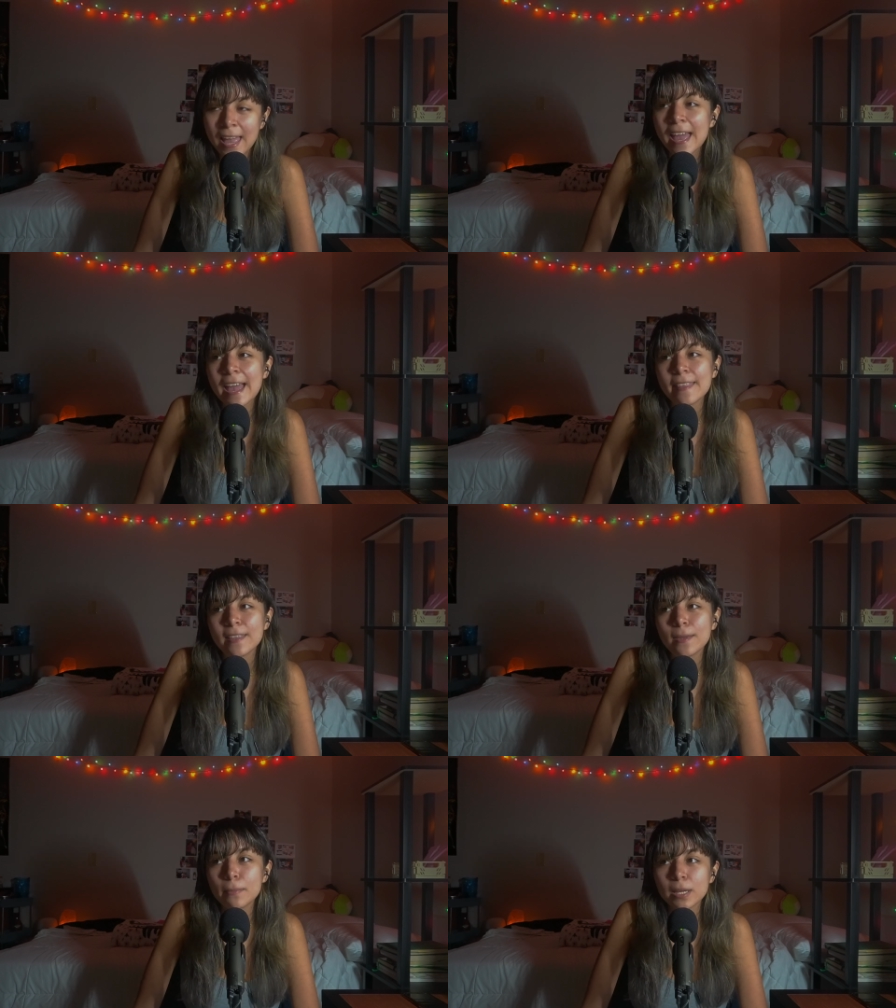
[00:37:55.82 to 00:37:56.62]
And
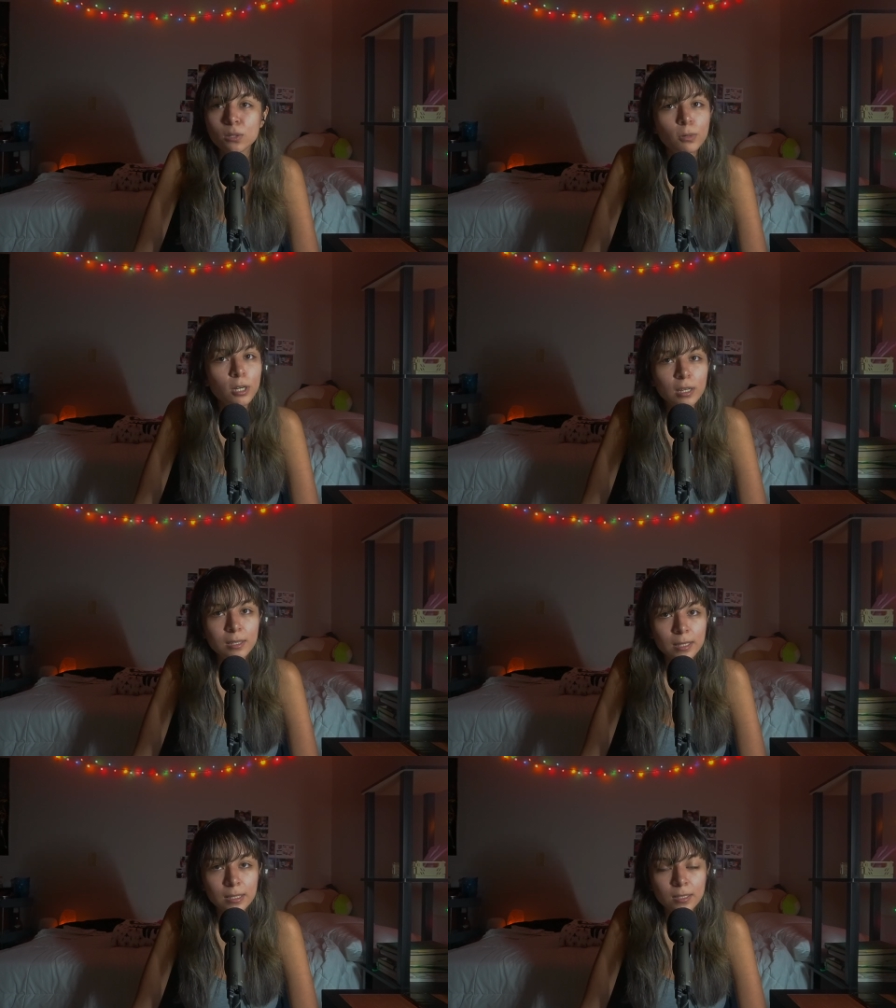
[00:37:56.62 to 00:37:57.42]
then my Twitter and
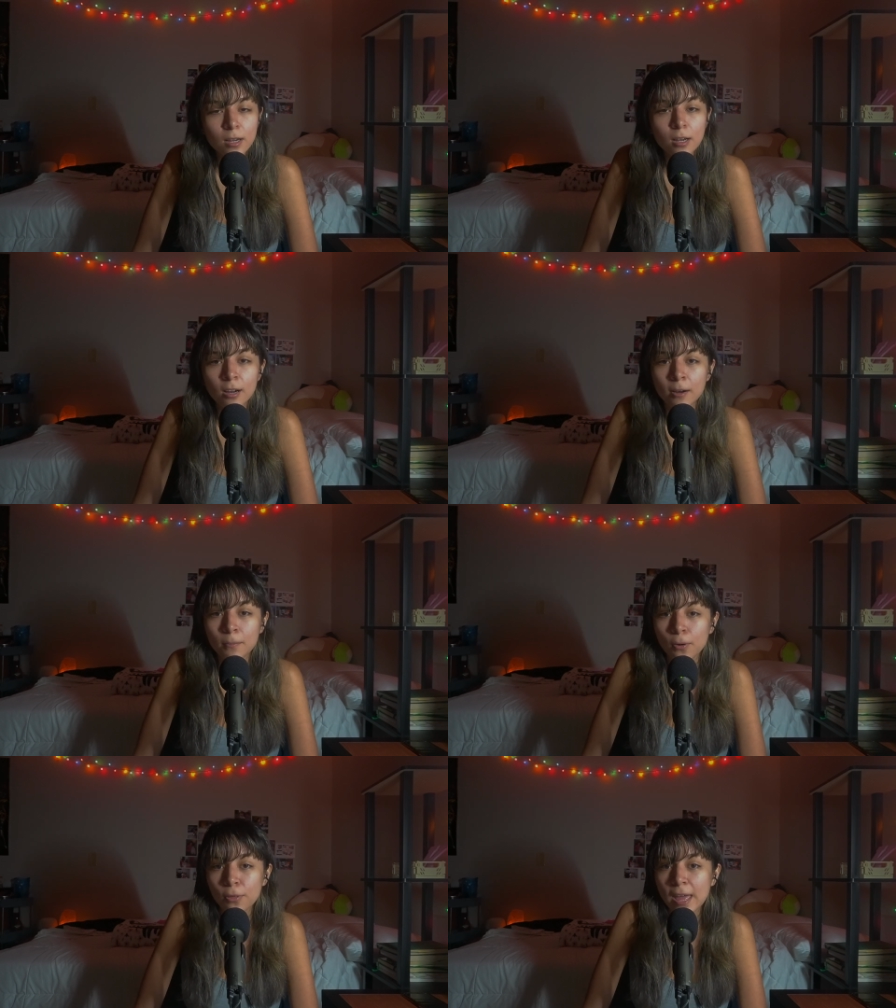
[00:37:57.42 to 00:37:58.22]
TikTok are
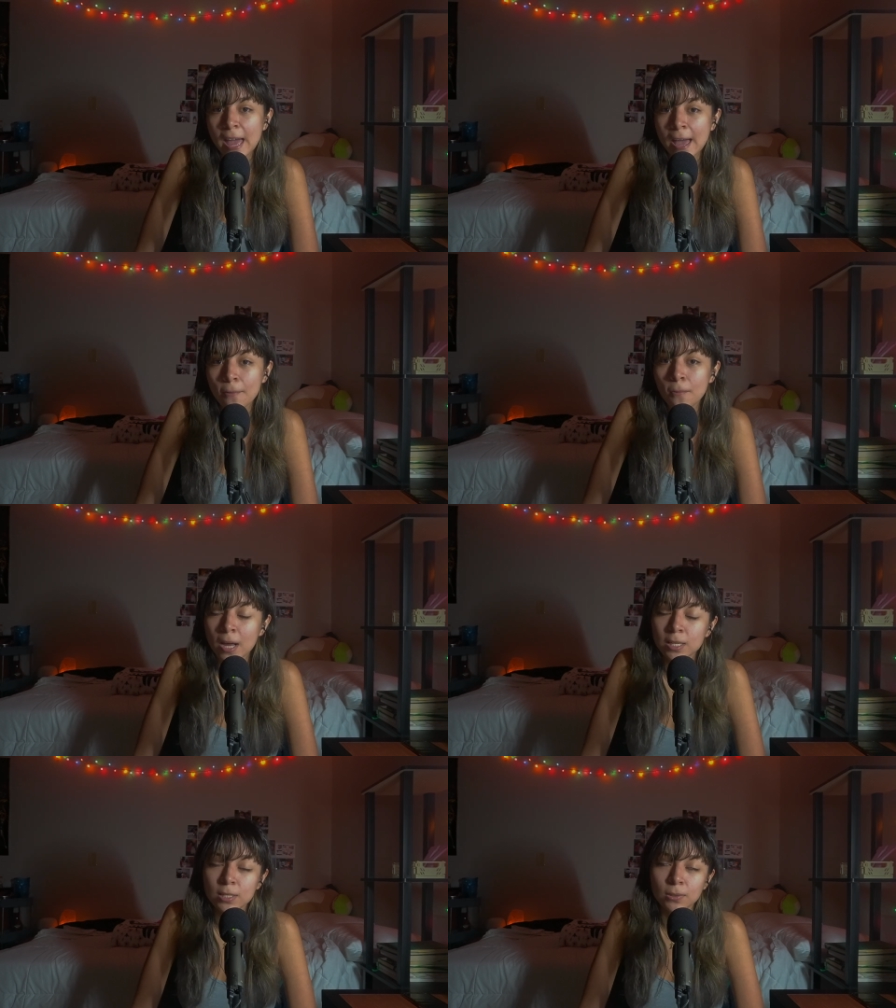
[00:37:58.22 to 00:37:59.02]
both at
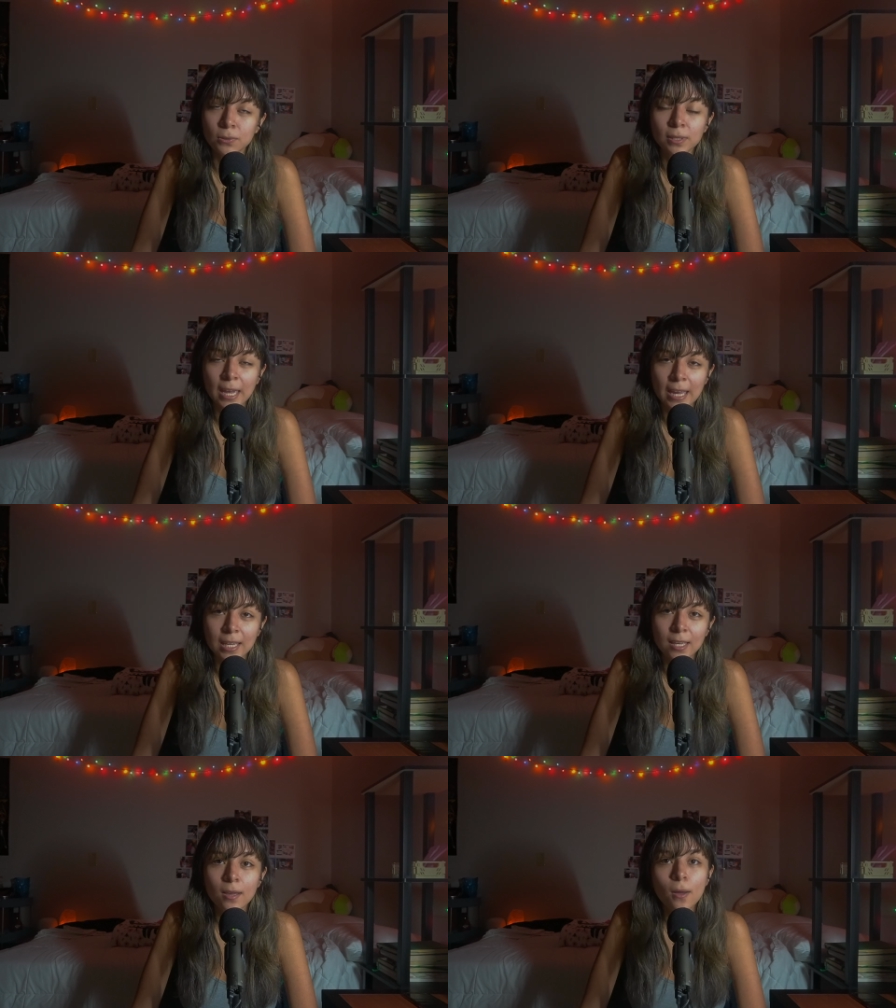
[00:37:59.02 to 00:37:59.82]

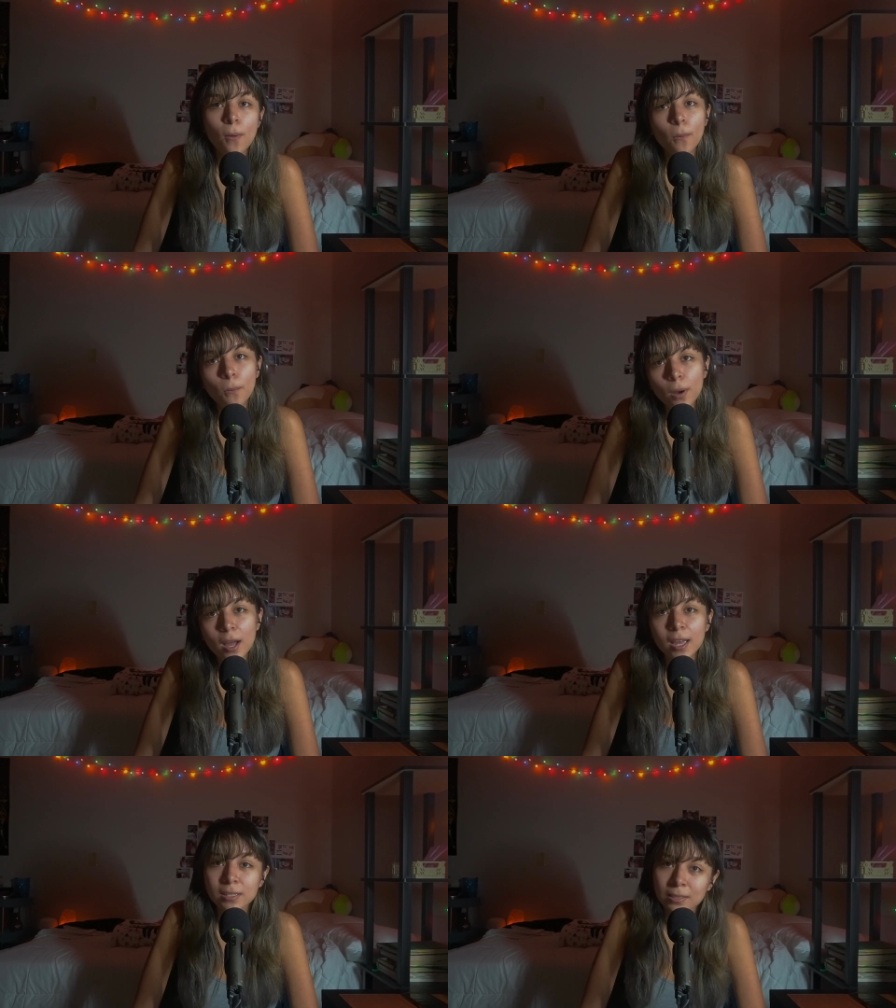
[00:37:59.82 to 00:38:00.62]
Y2Katie.
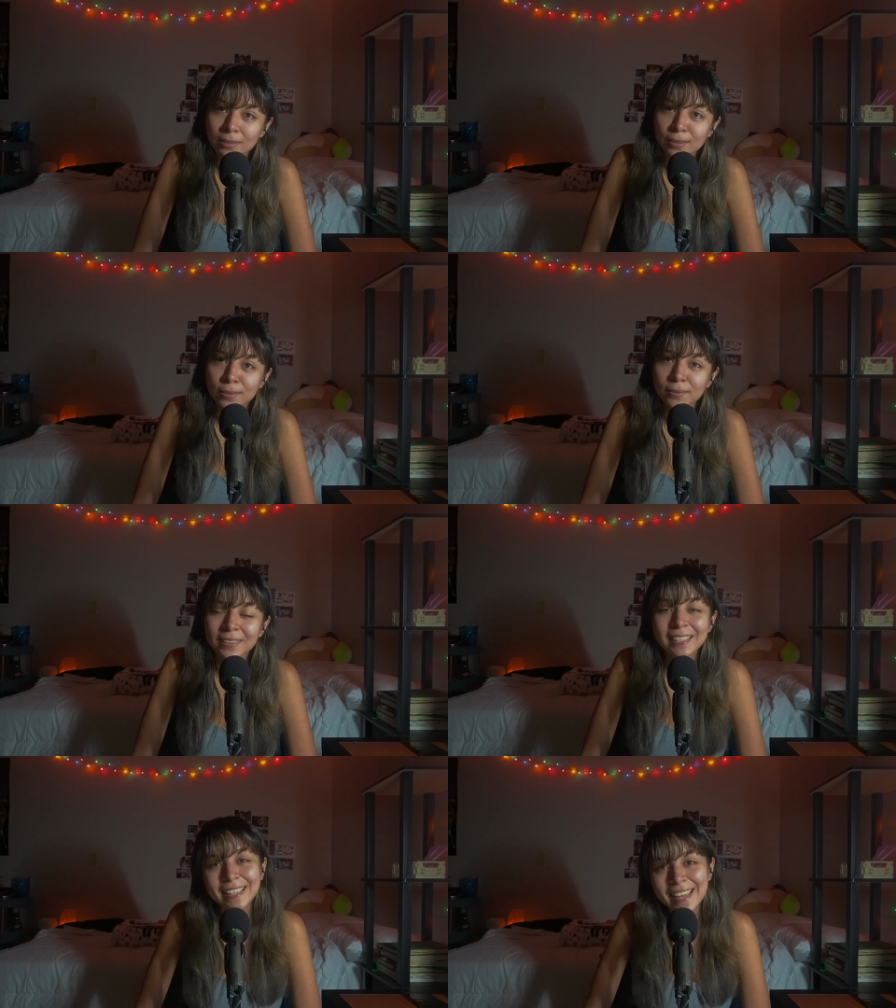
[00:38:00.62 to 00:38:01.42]

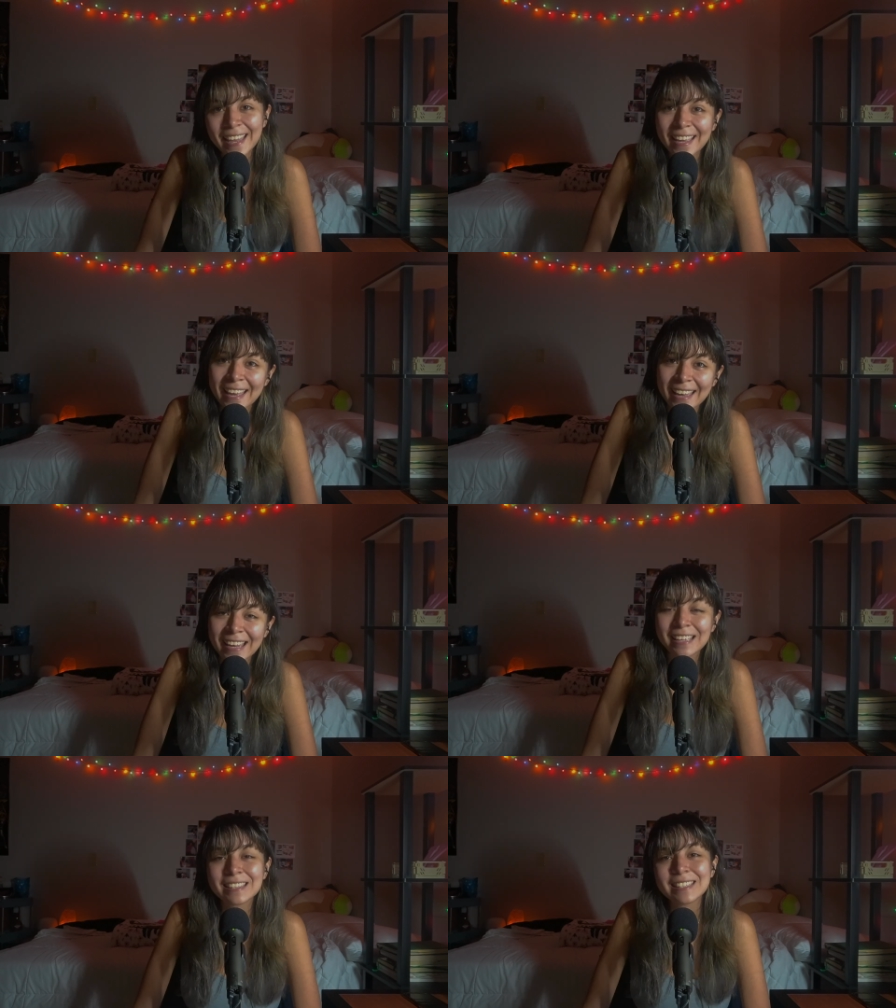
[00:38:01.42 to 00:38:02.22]

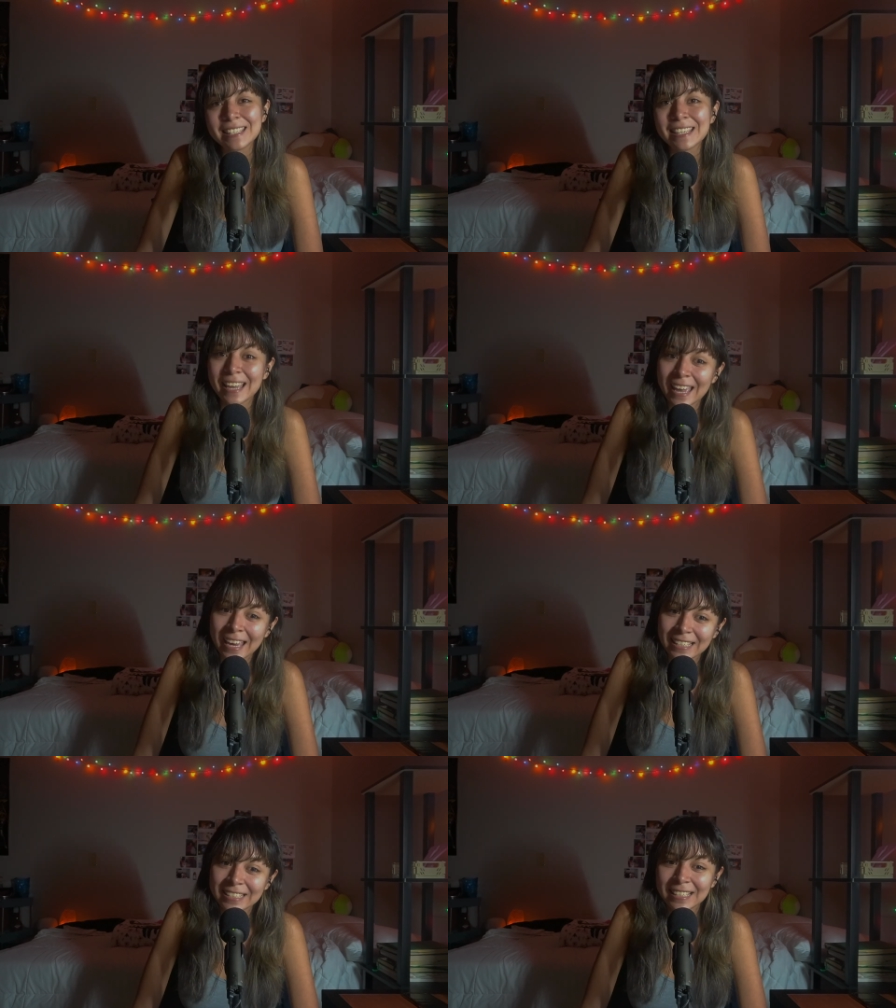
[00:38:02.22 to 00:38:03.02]

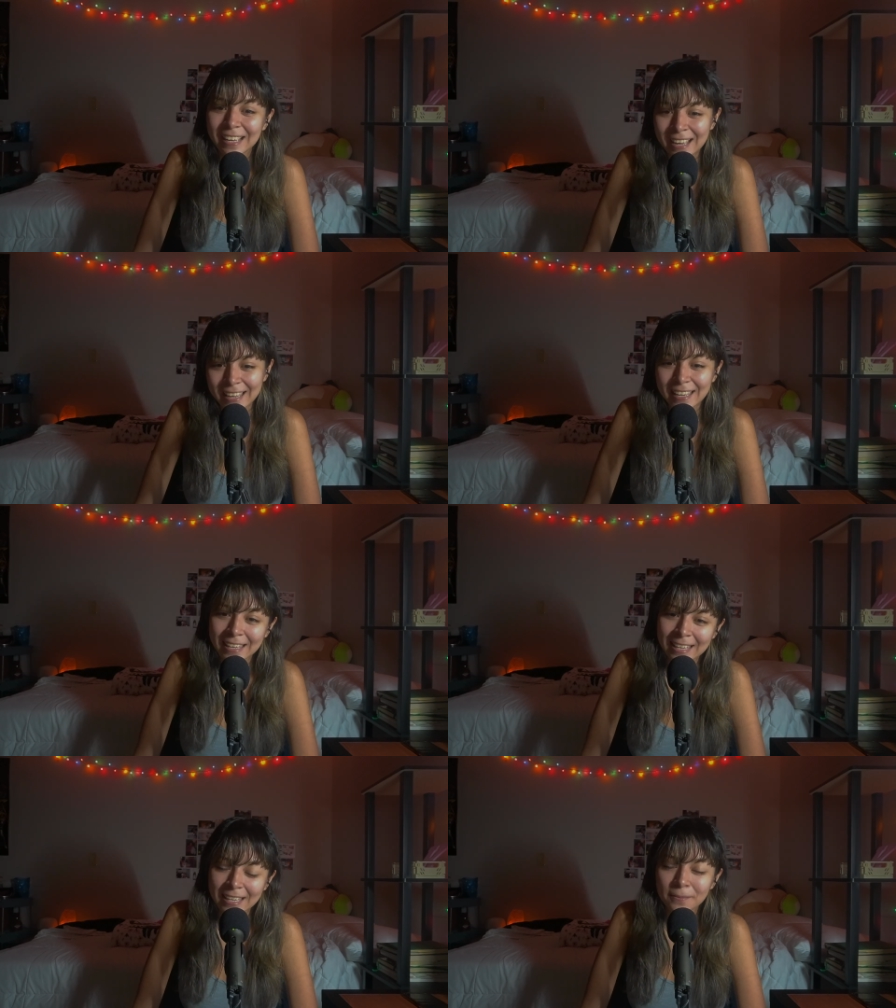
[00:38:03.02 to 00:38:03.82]

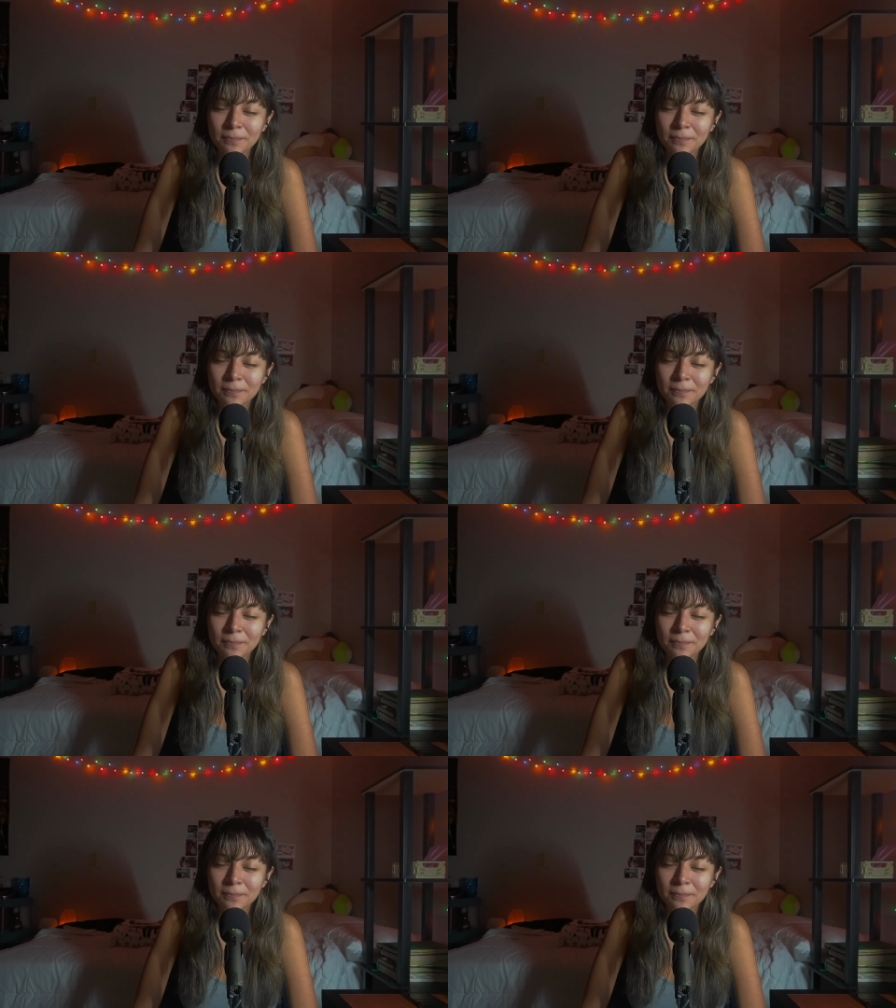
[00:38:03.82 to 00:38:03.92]
Y2KATHIE.